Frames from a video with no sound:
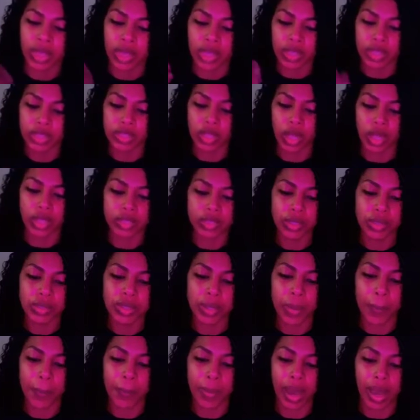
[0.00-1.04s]
There's also
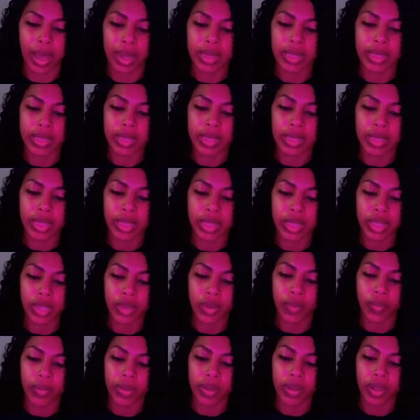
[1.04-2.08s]
some body healing
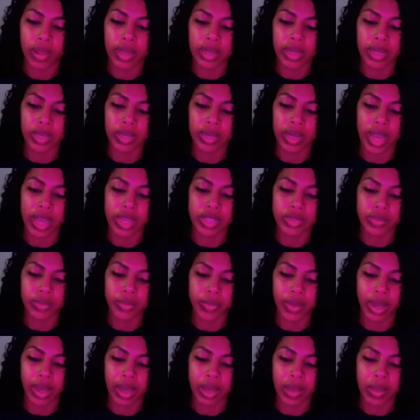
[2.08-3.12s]
going on here as
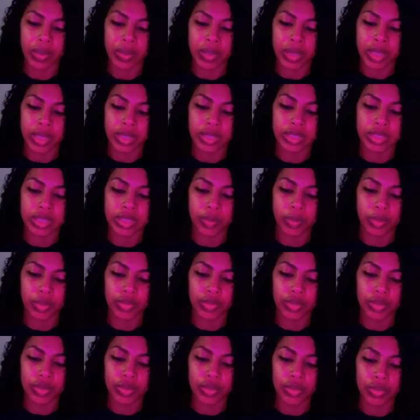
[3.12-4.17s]
well. Some of
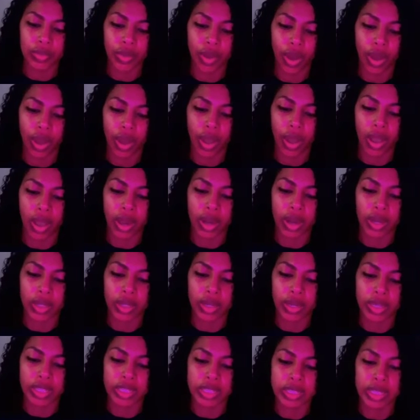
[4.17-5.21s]
you are
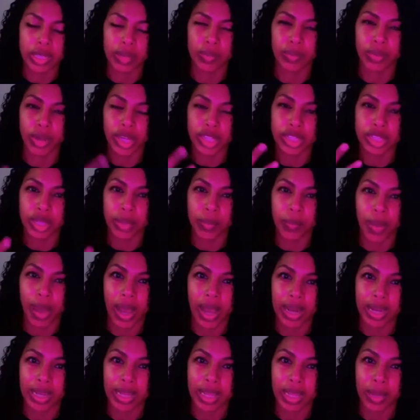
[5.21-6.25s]
learning to embrace your
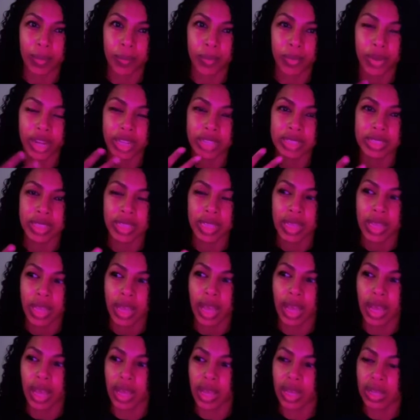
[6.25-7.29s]
body, embrace
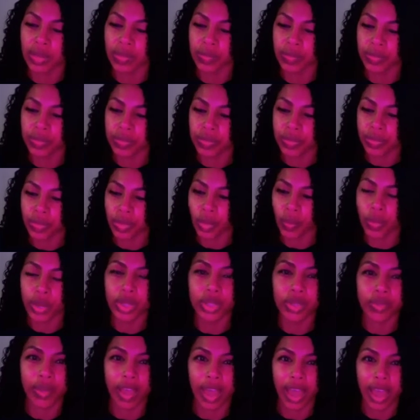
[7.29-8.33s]
what
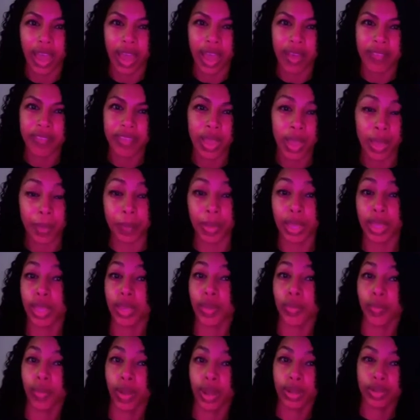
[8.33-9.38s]
you have, make it
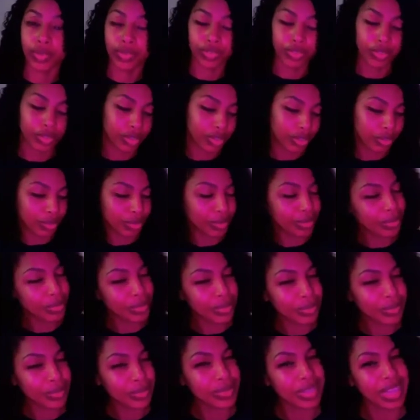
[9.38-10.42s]
work for
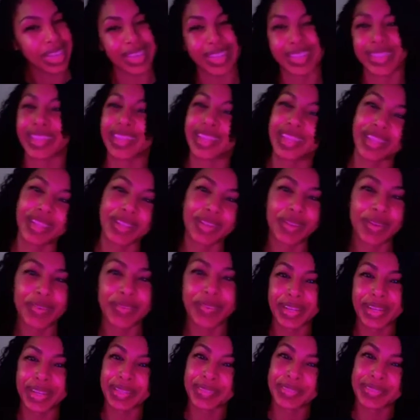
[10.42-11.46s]
you. You know
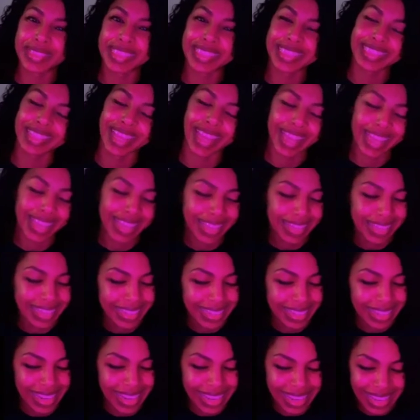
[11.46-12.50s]
I'm
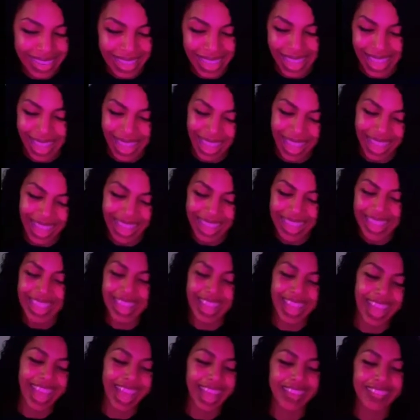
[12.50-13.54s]
saying?
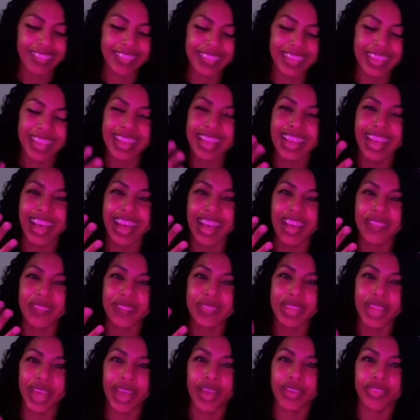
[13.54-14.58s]
Have
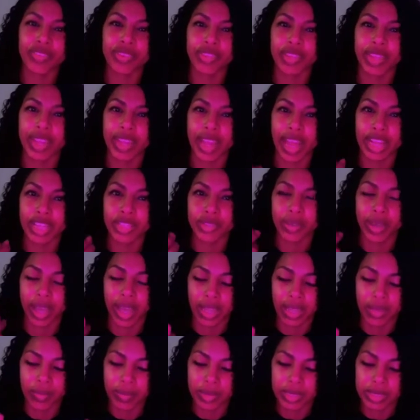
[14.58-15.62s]
love for the natural
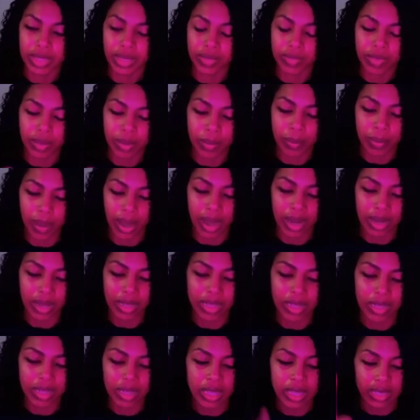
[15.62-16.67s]
elements of your body.
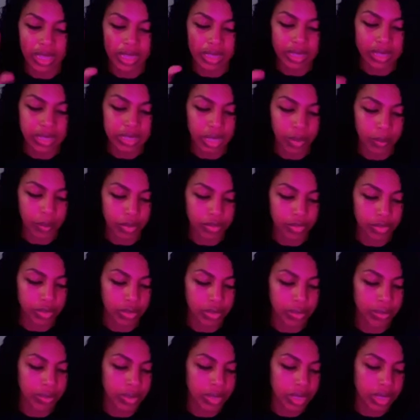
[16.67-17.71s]
That's some of
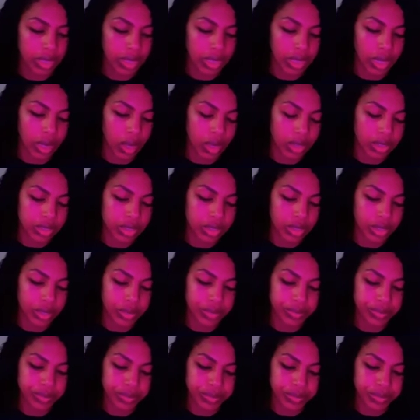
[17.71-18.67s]
you. Also,